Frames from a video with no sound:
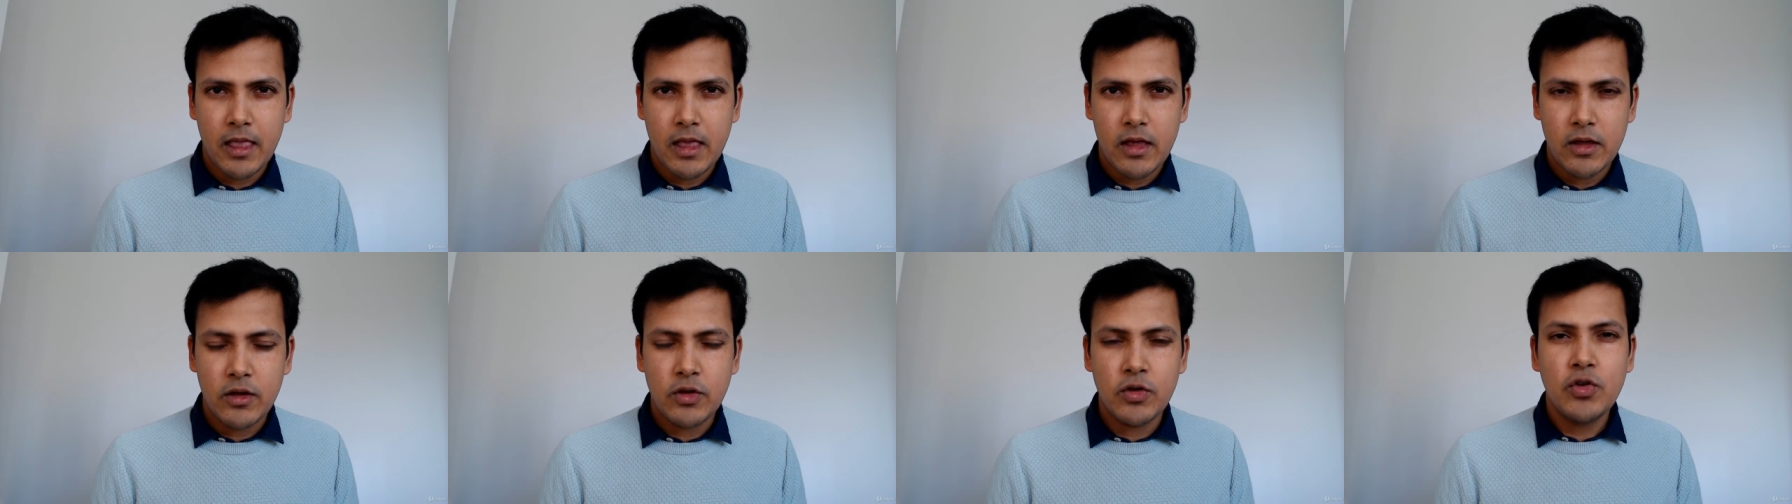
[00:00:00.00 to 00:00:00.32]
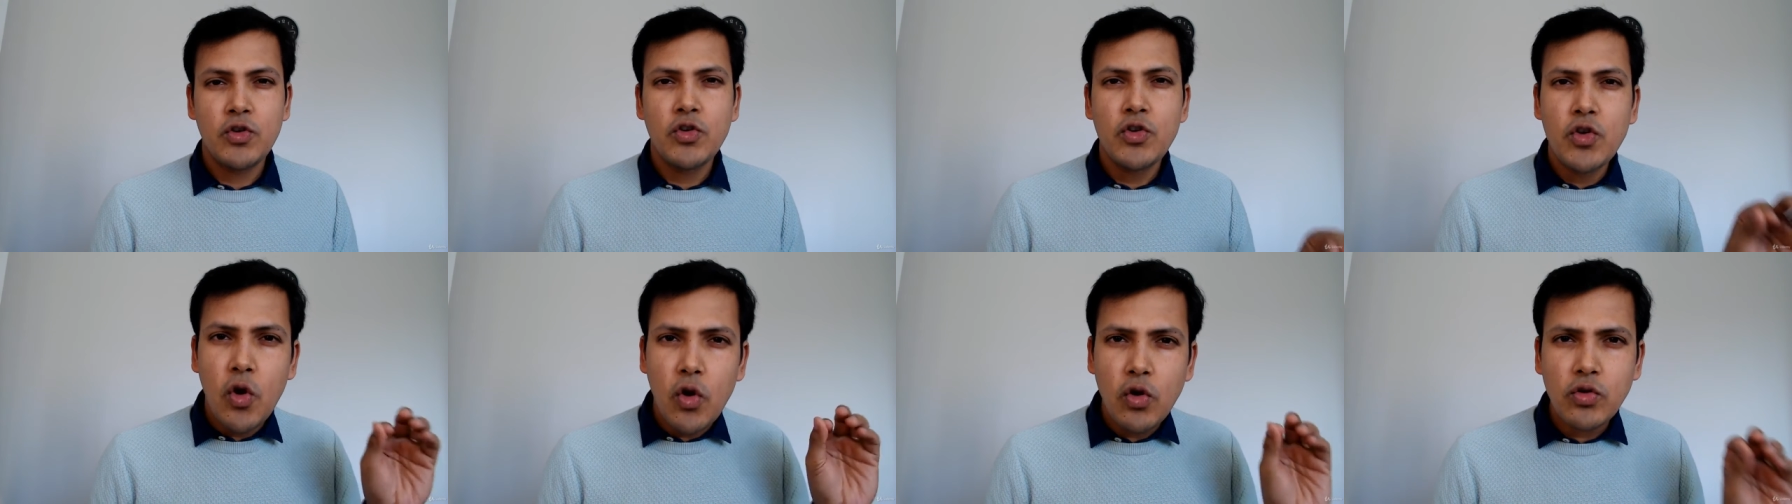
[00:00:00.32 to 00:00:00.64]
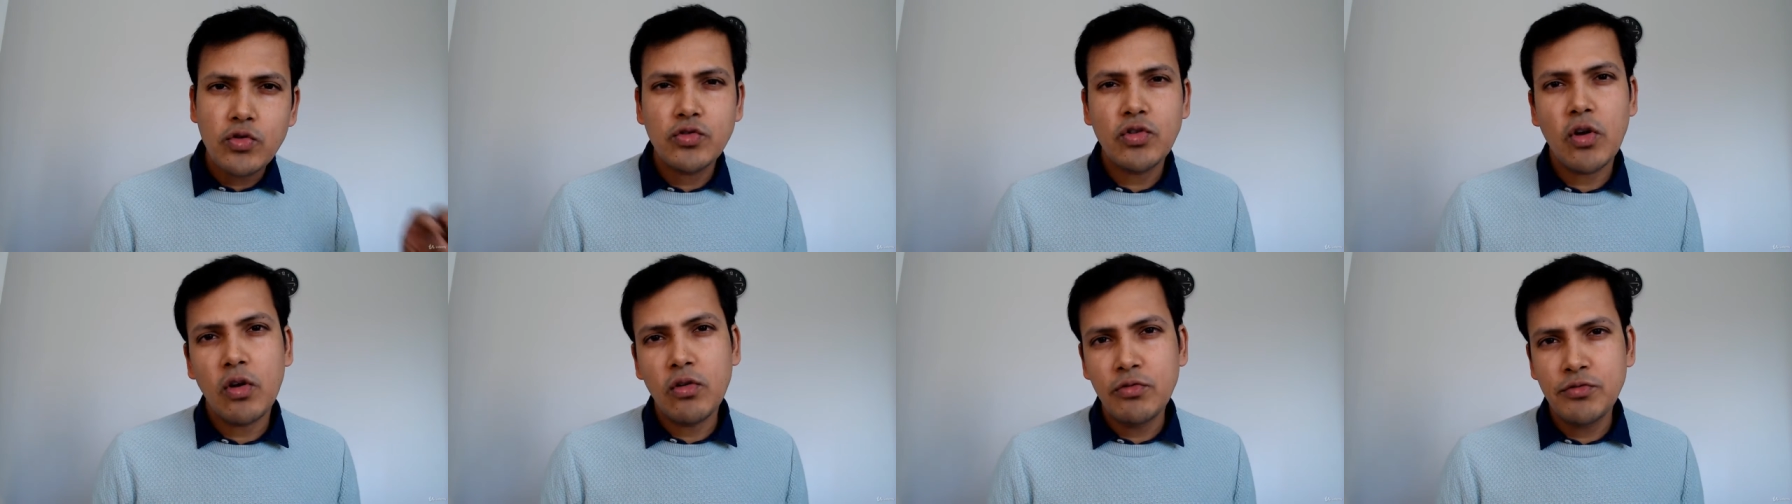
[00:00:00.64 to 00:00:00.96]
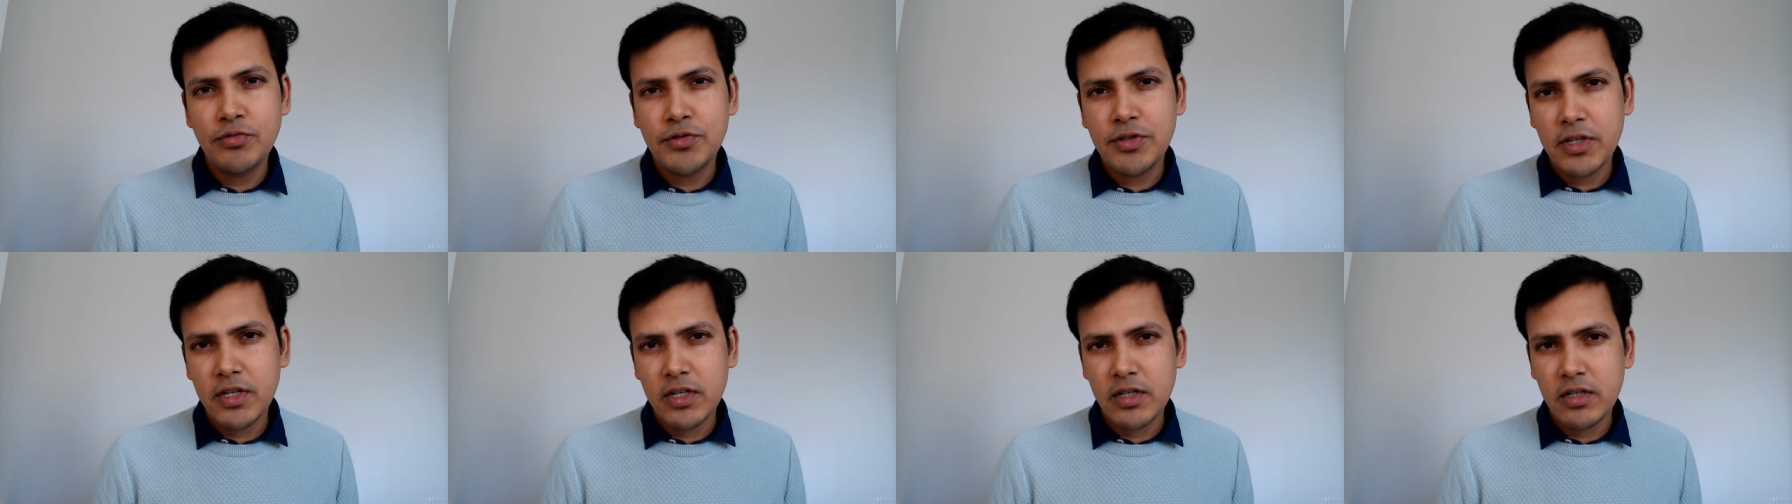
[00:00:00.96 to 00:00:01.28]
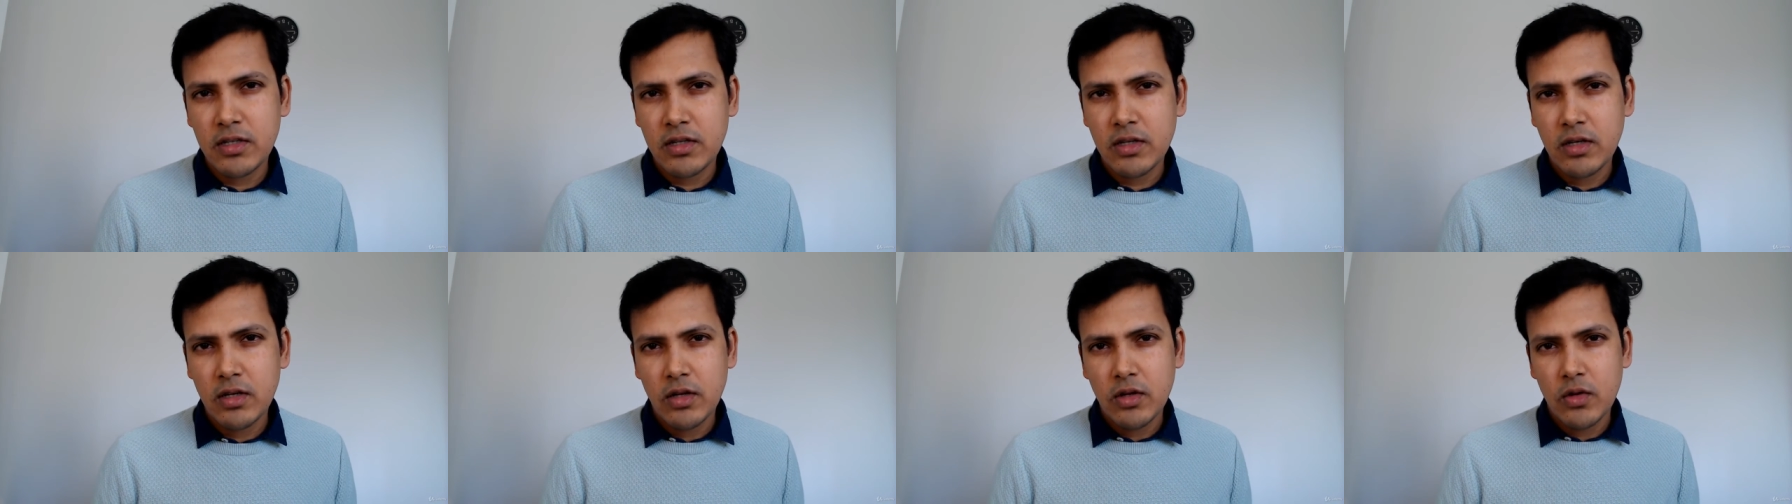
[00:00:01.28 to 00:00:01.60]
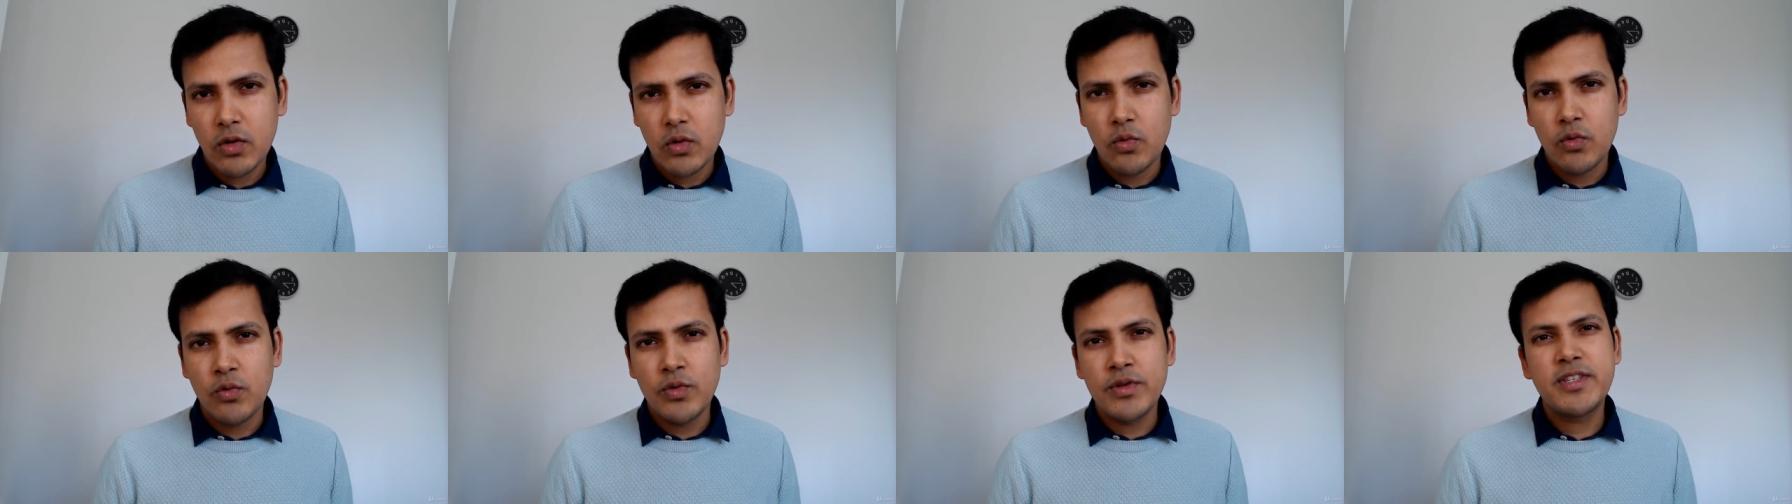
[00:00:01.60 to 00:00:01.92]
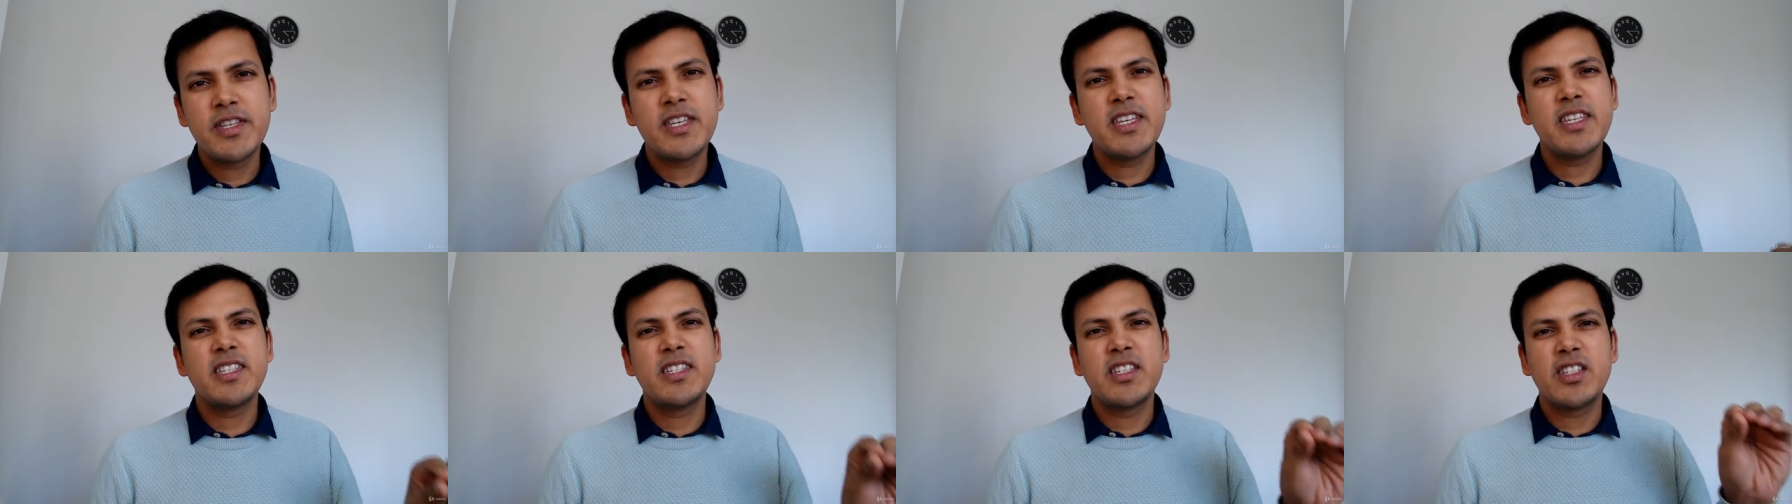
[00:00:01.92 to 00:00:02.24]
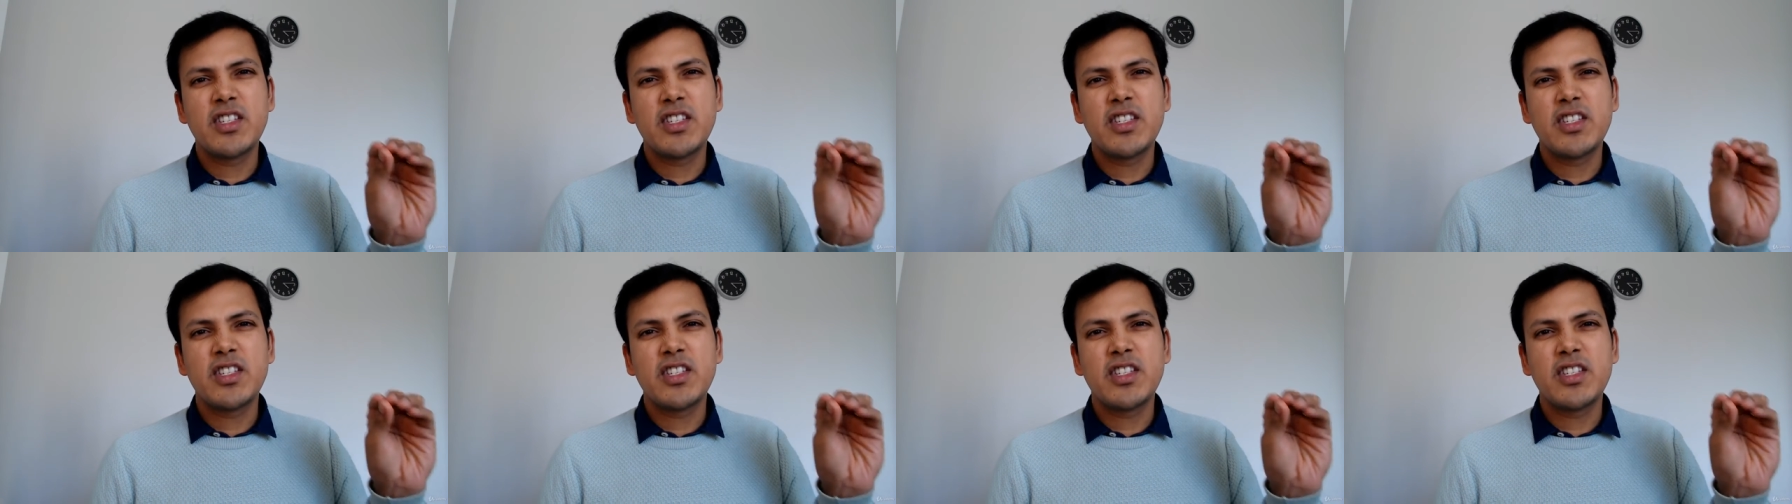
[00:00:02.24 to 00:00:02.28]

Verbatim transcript: your solution, which is